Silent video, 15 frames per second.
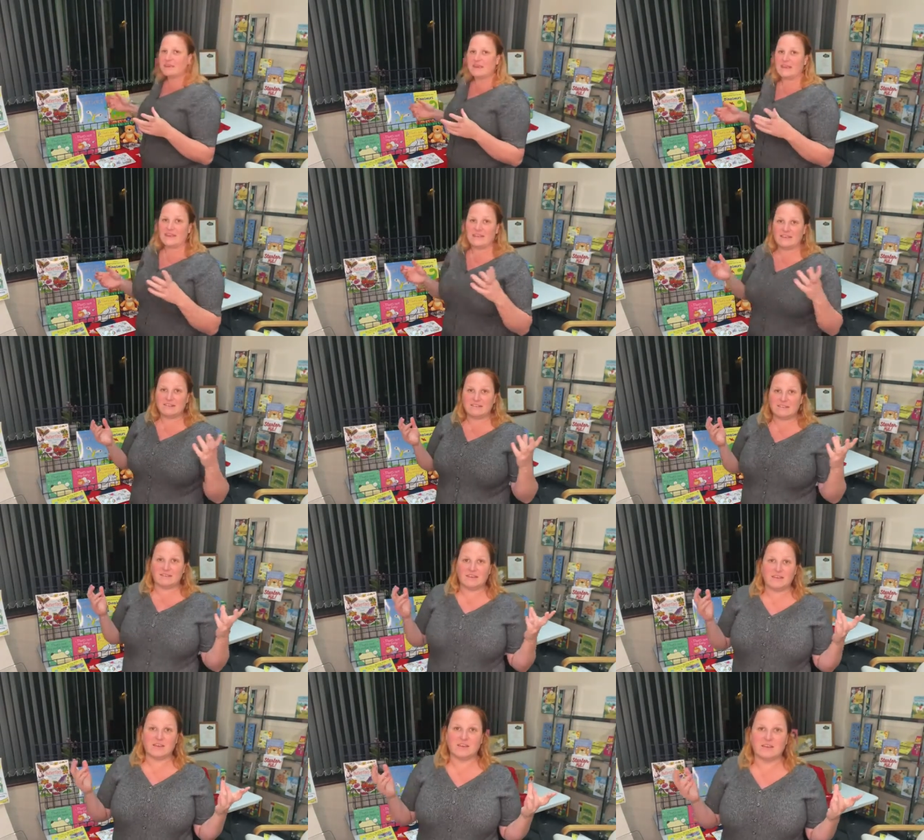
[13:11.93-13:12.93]
is
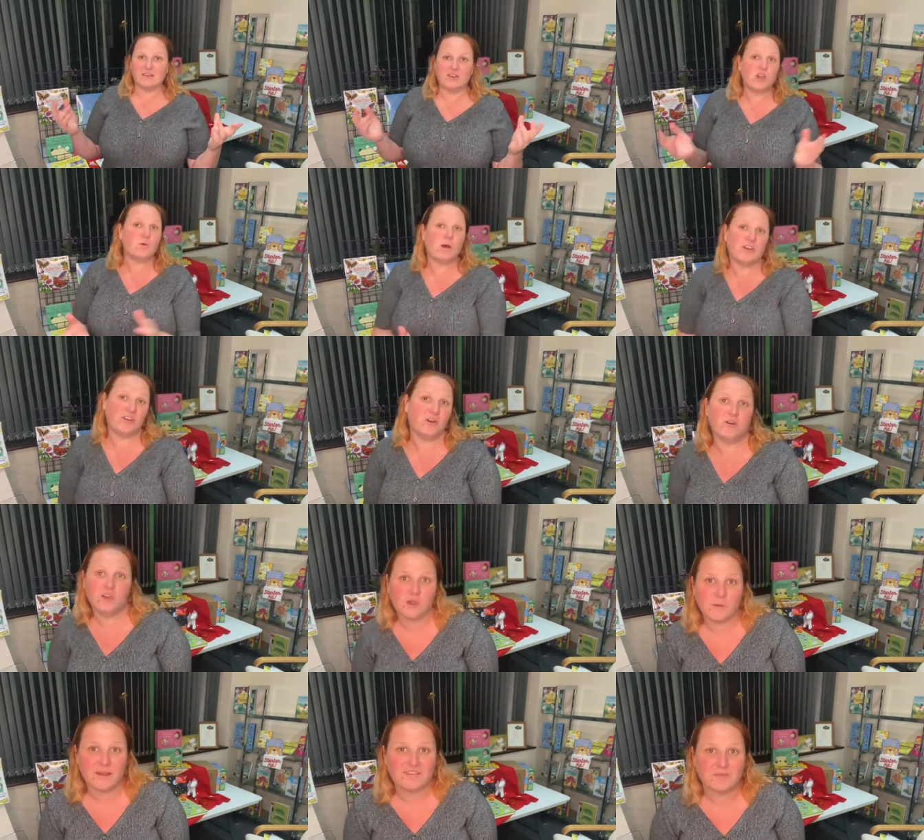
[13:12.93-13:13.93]
you are your
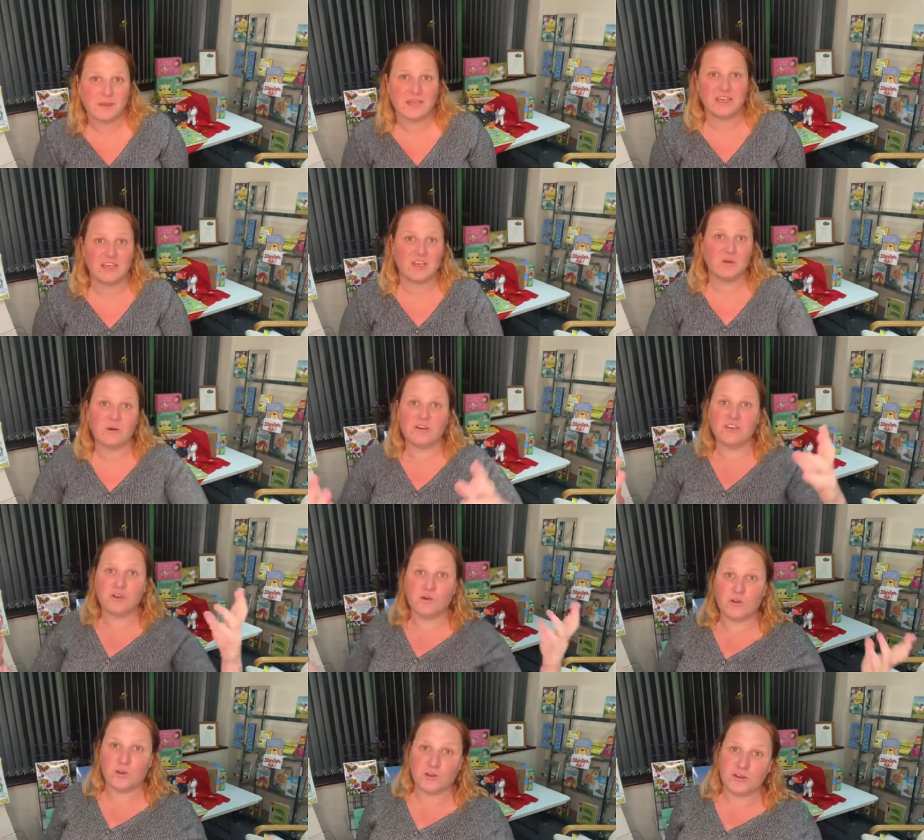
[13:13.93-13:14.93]
USP. You are
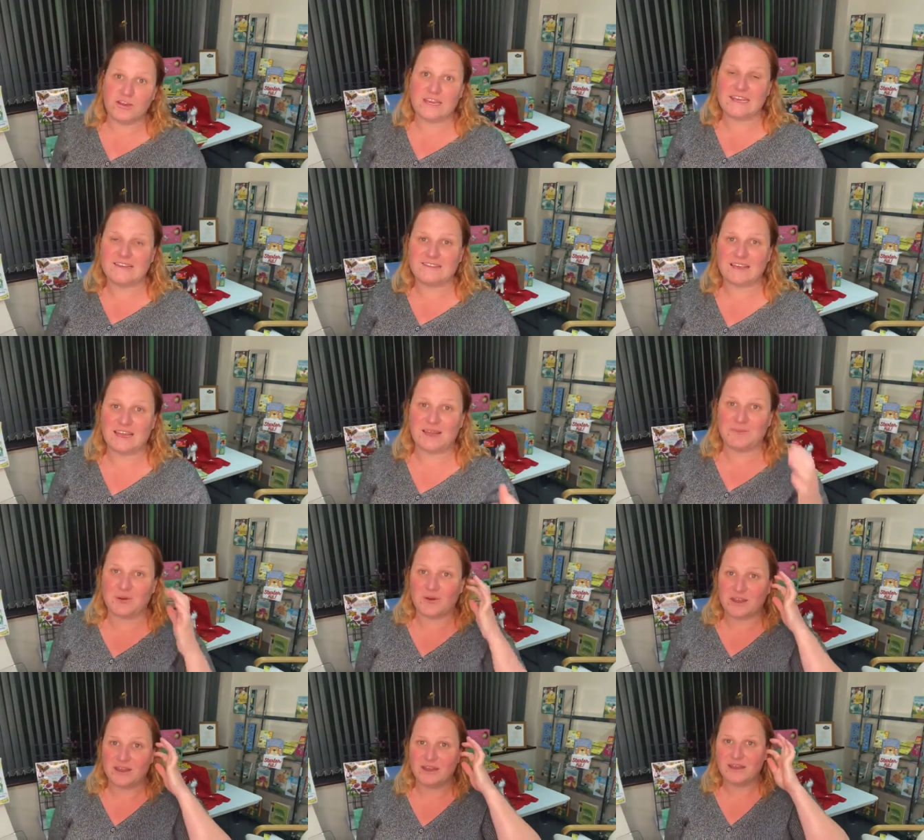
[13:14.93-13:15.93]
your unique selling
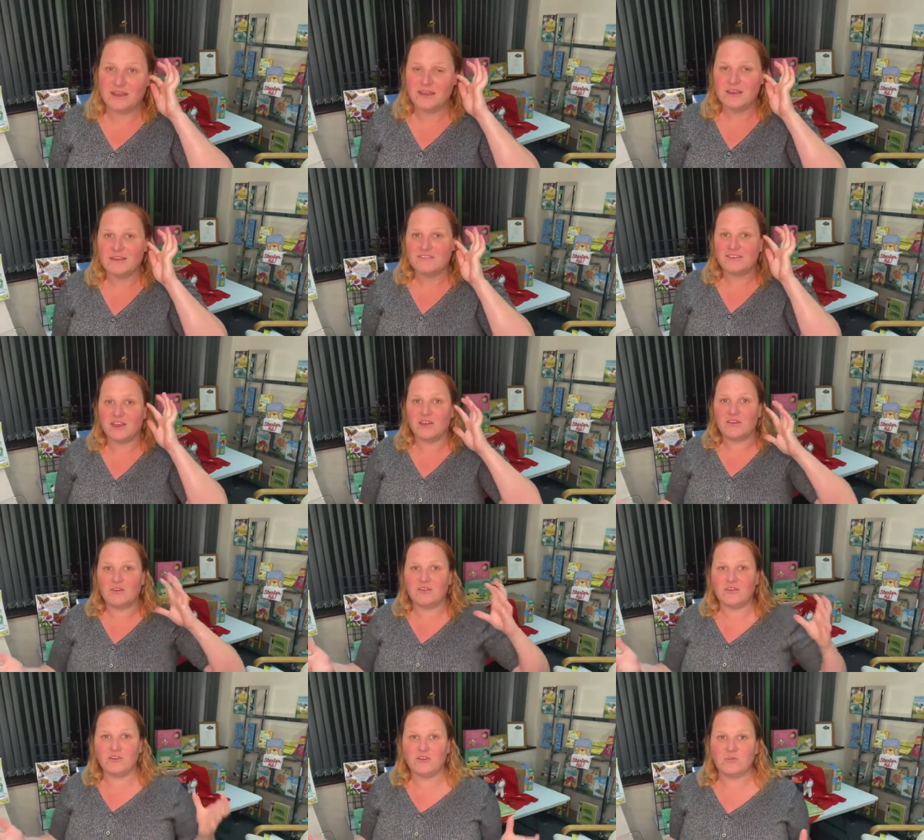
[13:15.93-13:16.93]
point. So
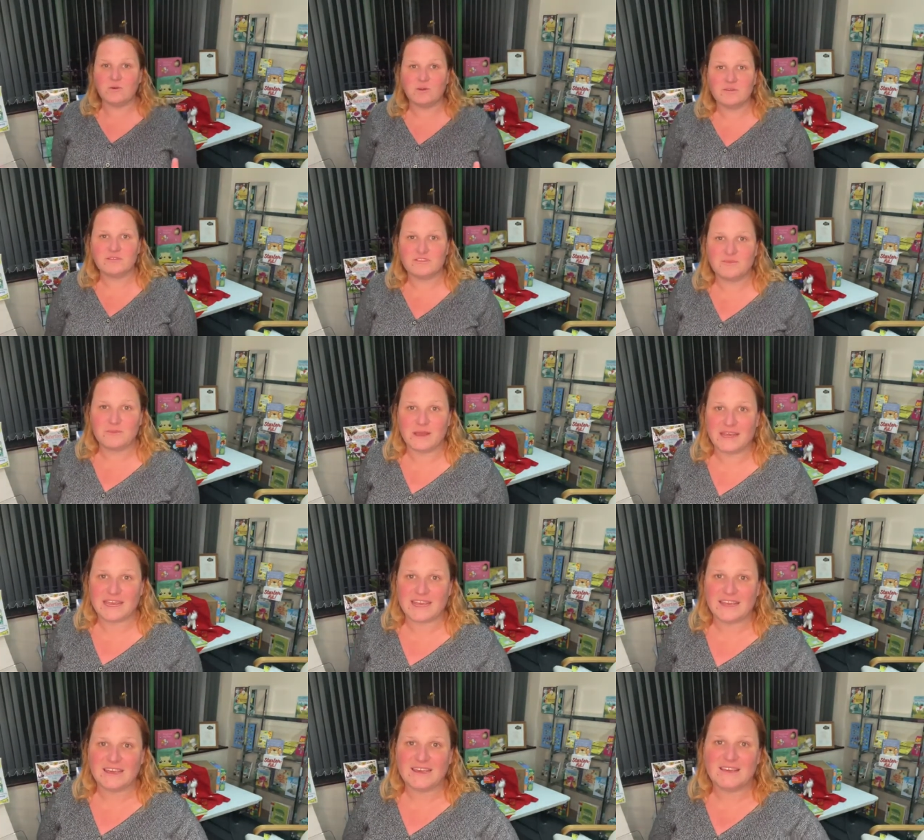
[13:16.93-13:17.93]
you want to
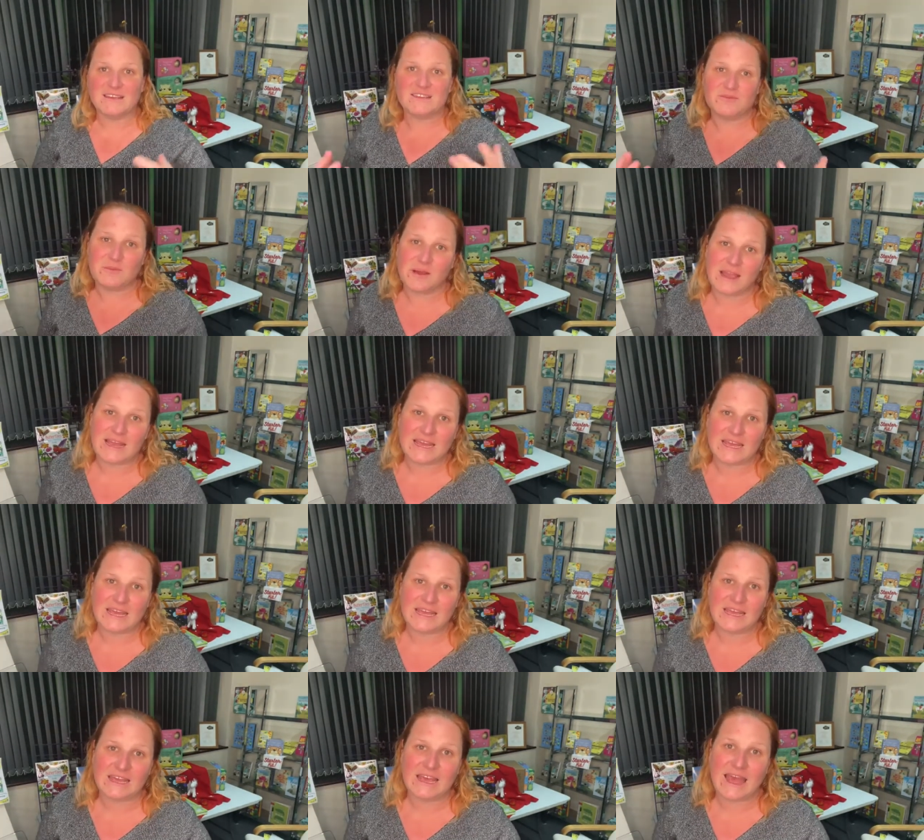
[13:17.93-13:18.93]
be
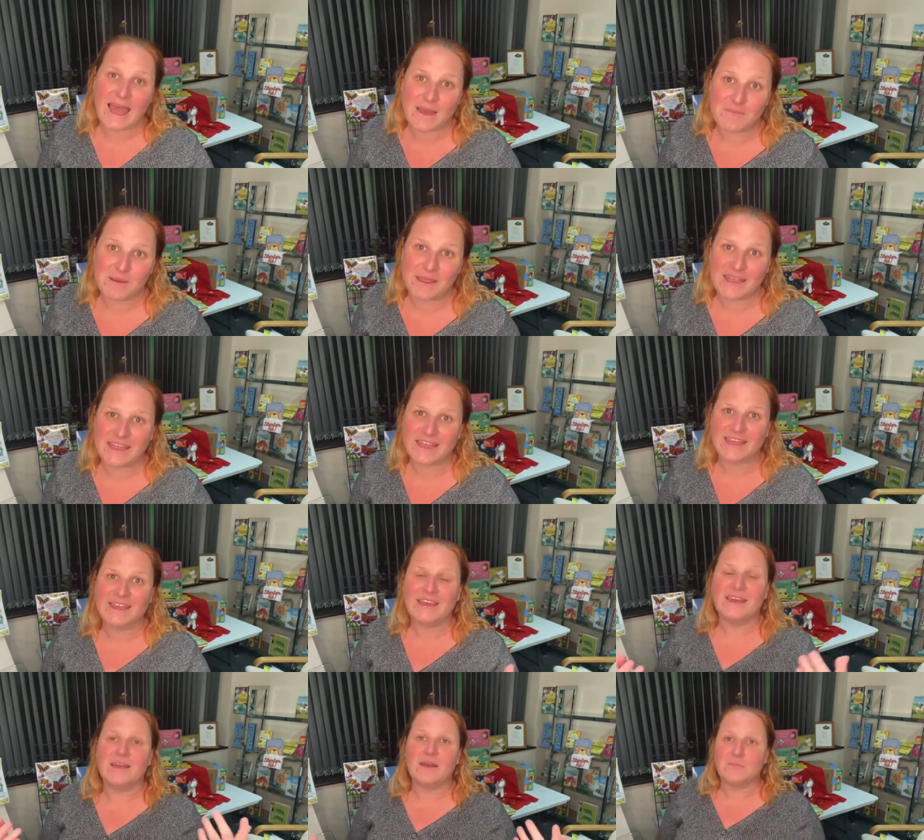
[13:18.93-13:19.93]
smiley, happy,
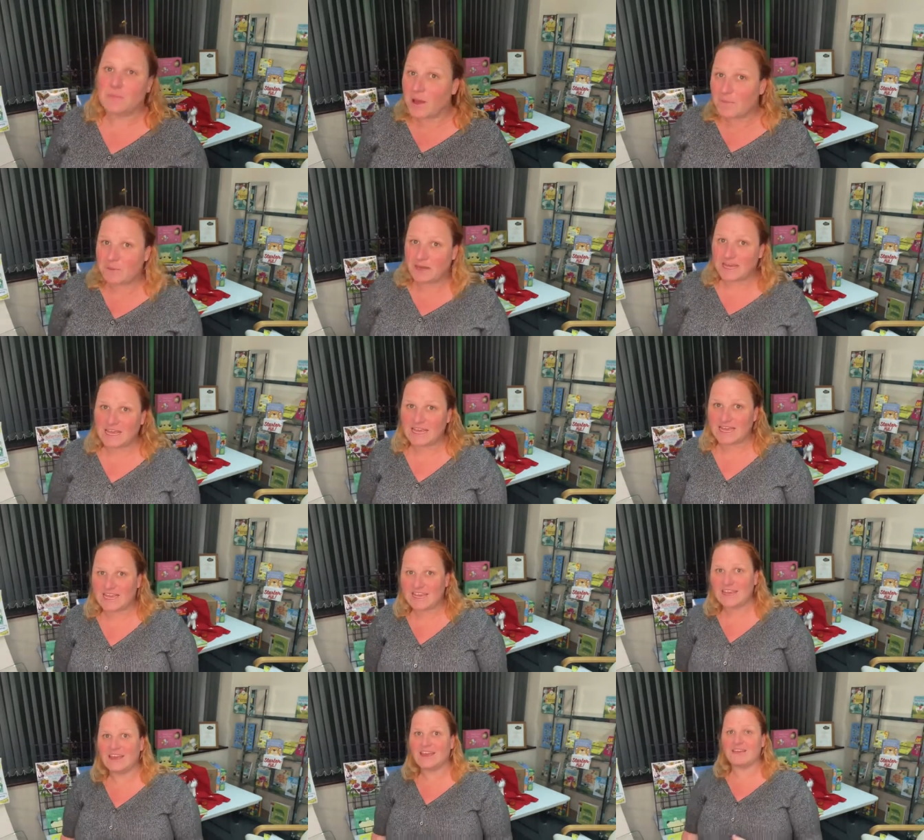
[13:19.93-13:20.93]
bubbly,